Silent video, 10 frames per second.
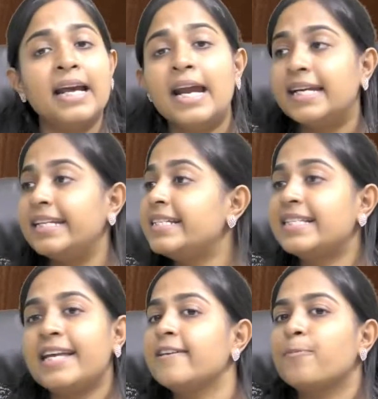
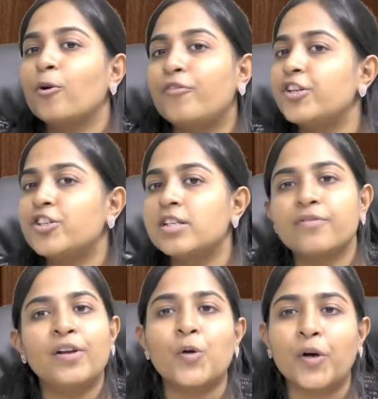TCS provisions will
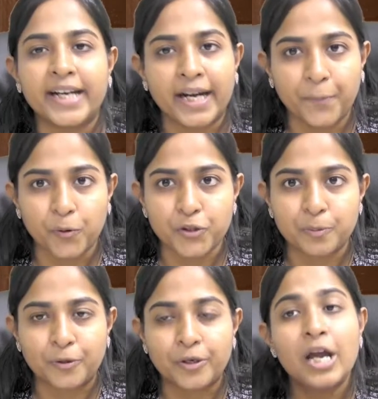not get postponed.